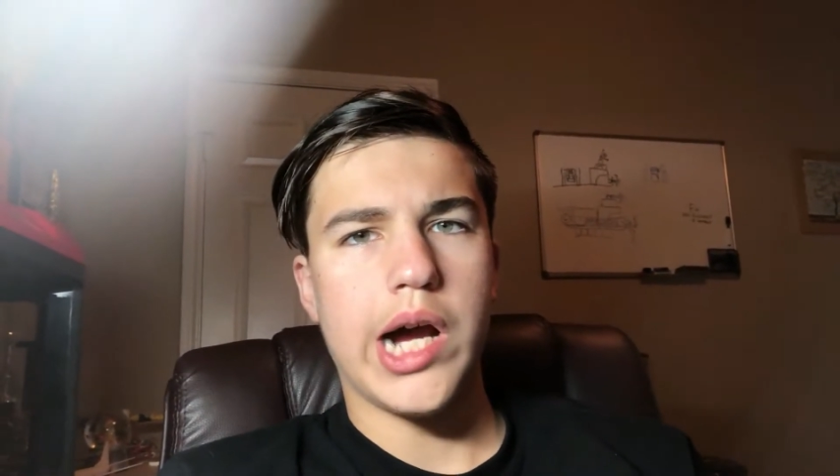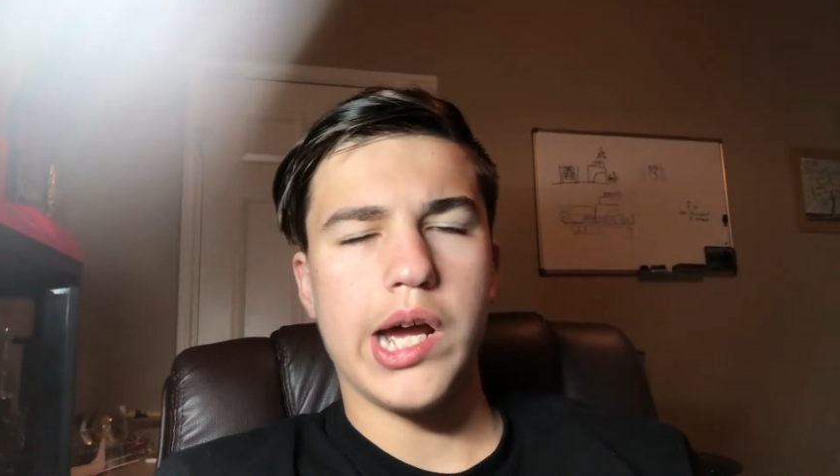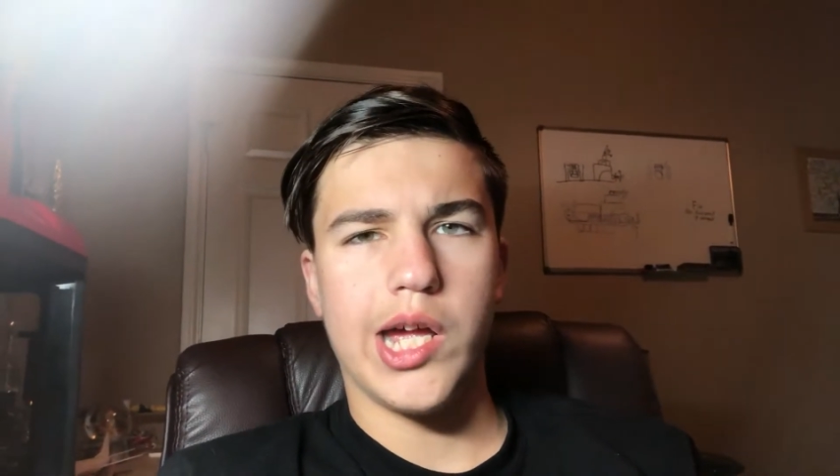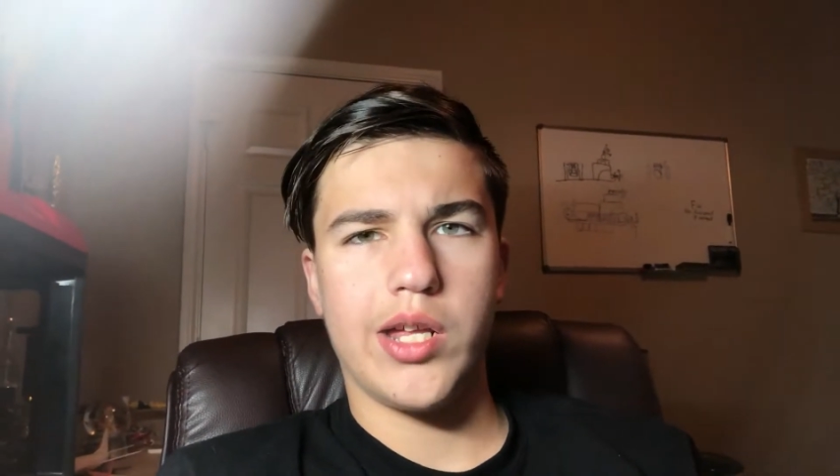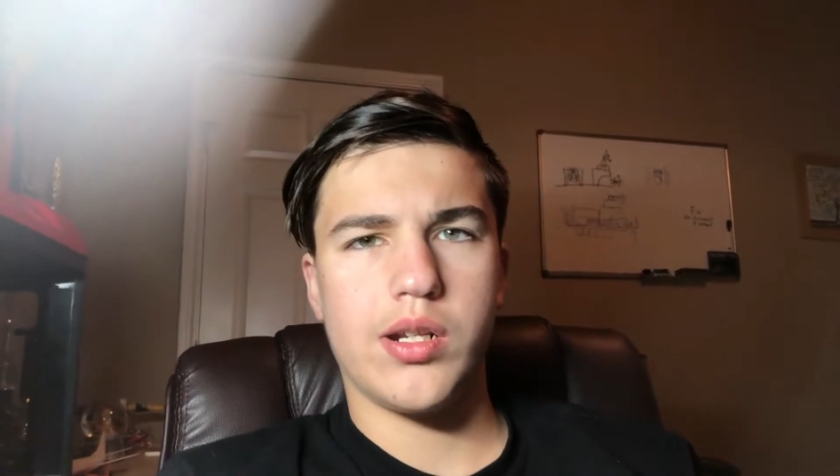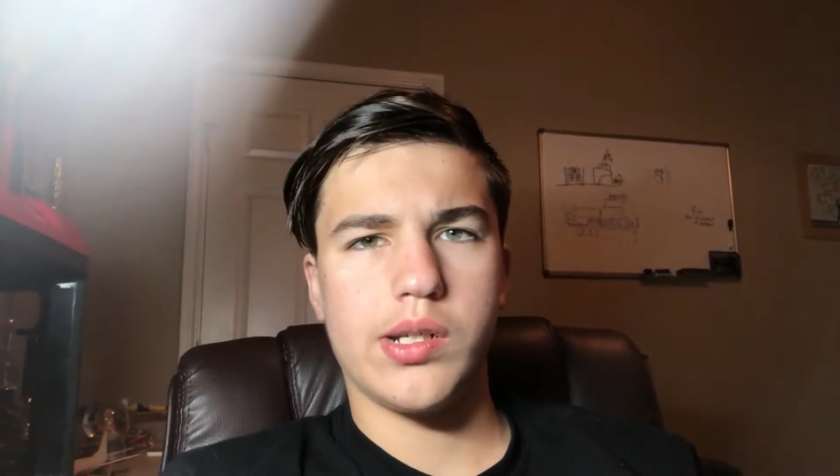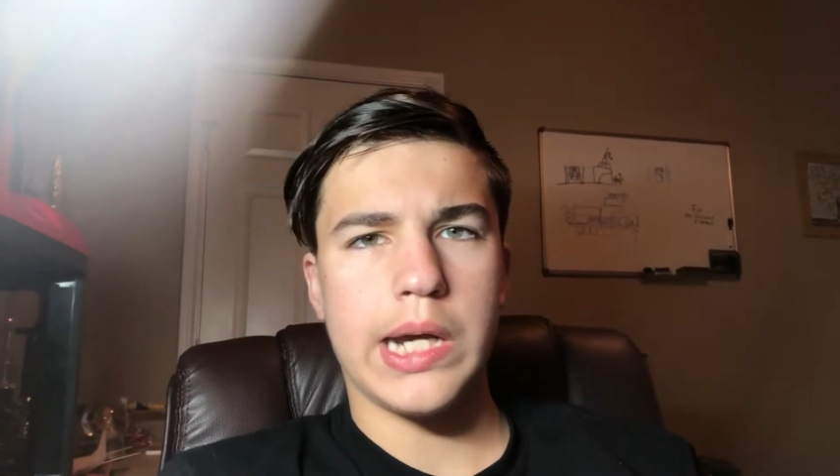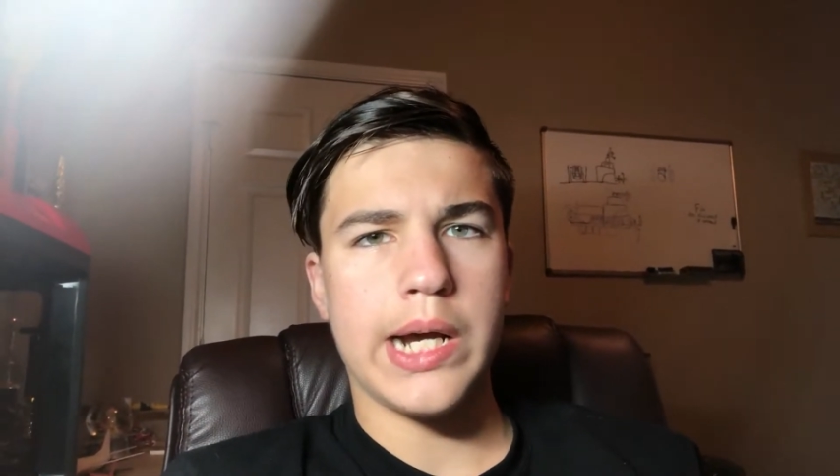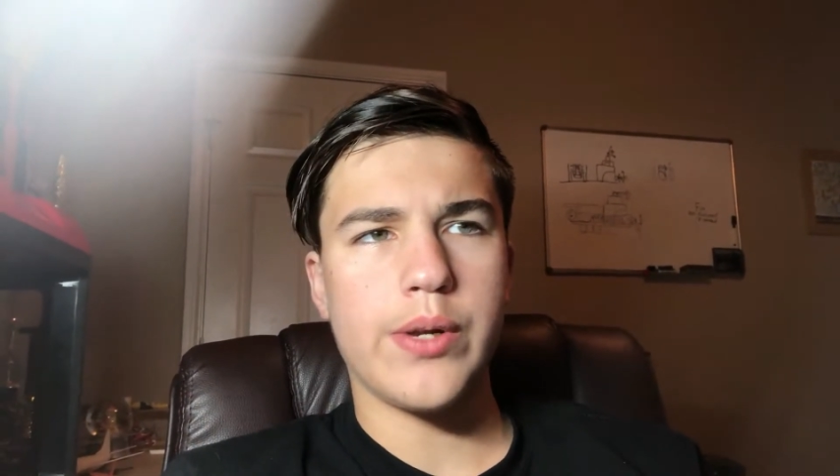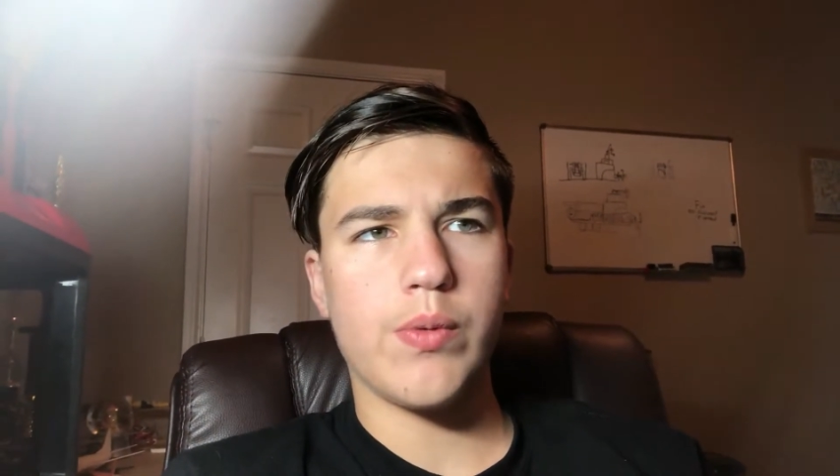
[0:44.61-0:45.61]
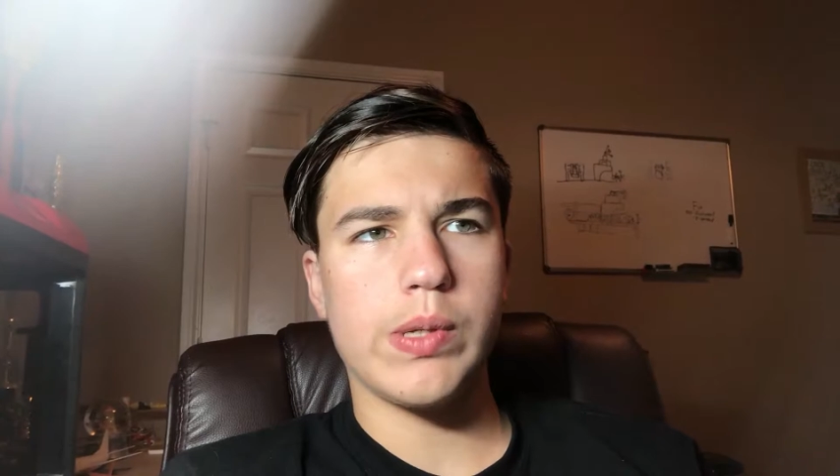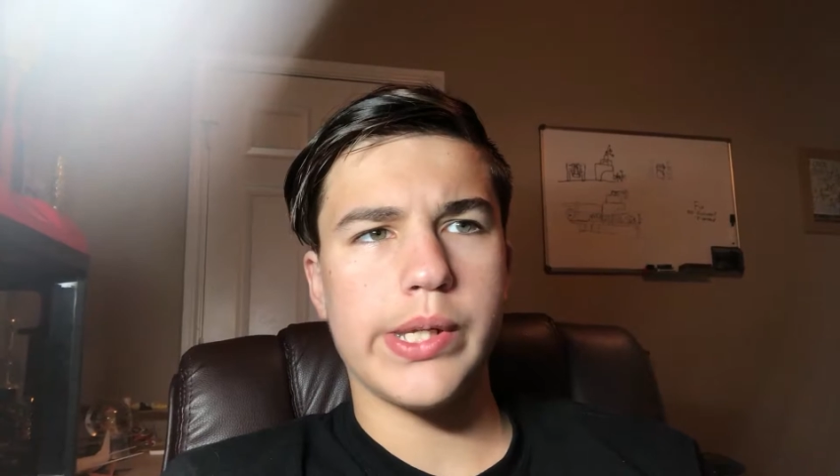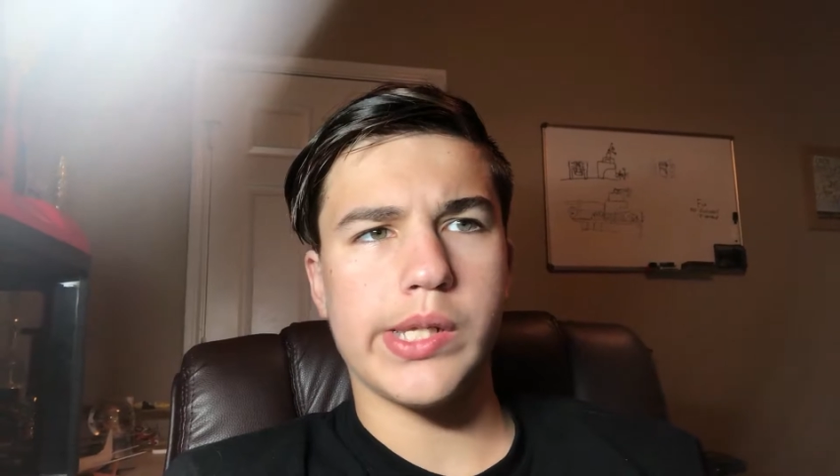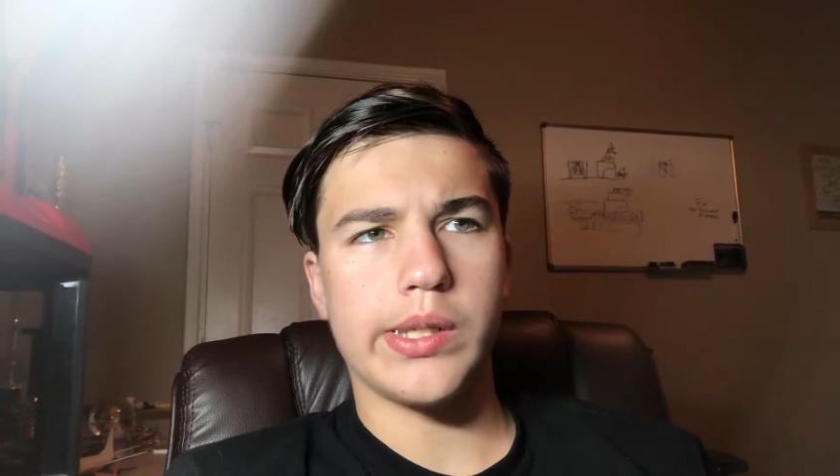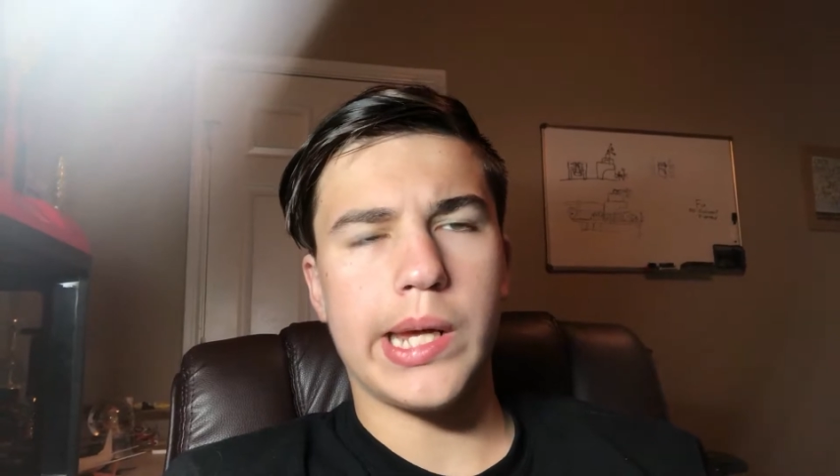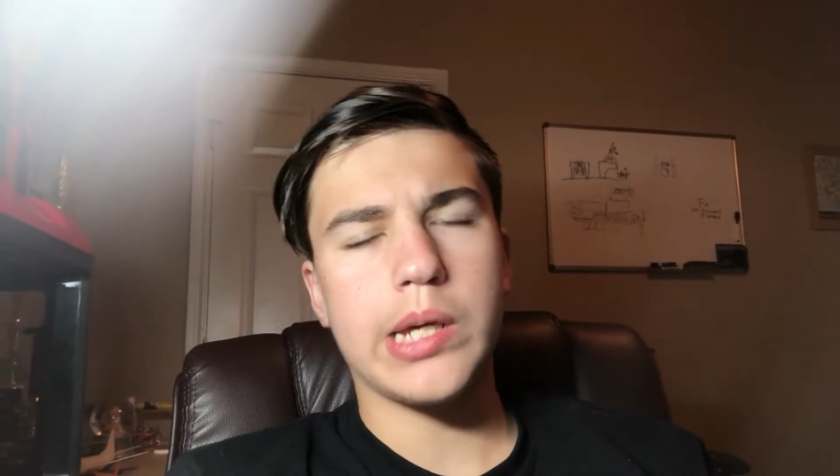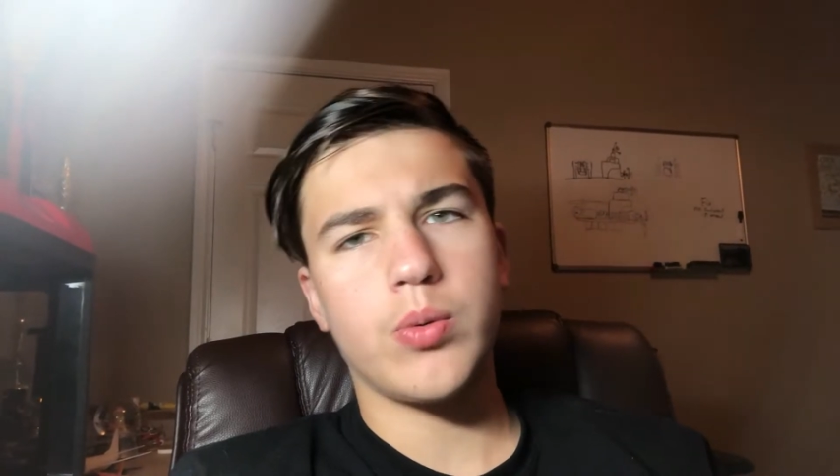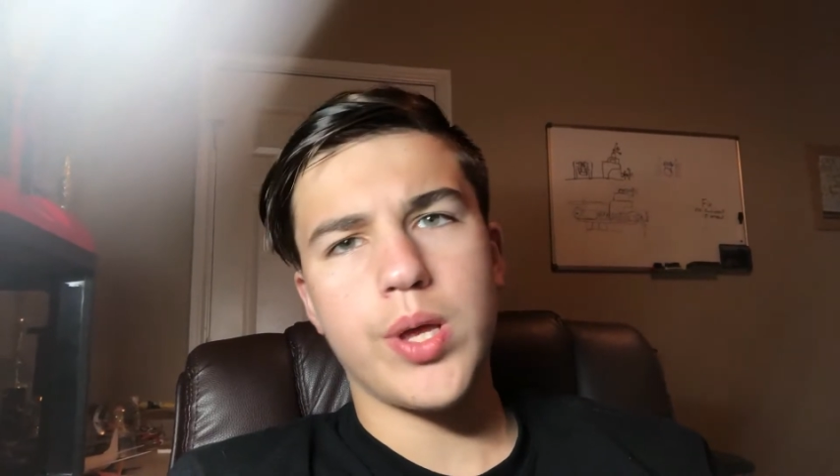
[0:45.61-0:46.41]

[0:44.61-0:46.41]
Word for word: And I don't really like